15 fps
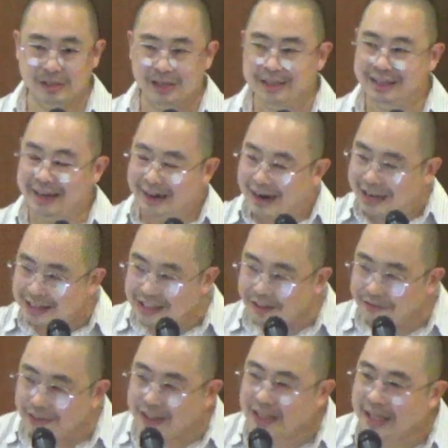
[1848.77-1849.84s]
They are
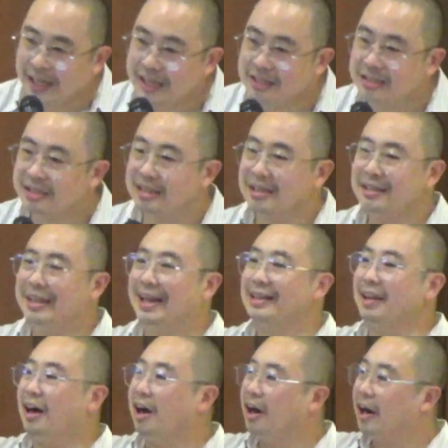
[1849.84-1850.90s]
activities that
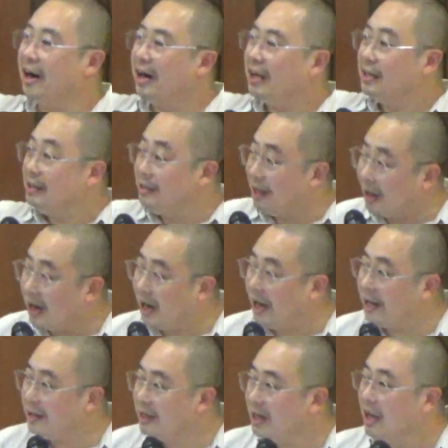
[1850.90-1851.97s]
are
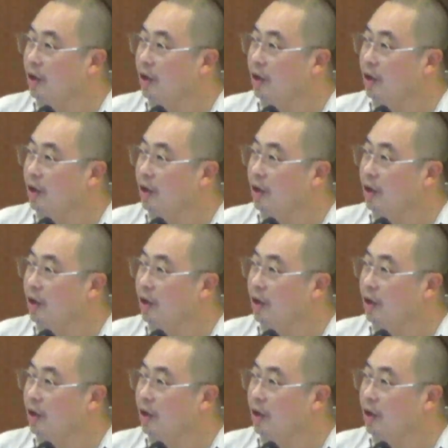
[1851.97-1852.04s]
done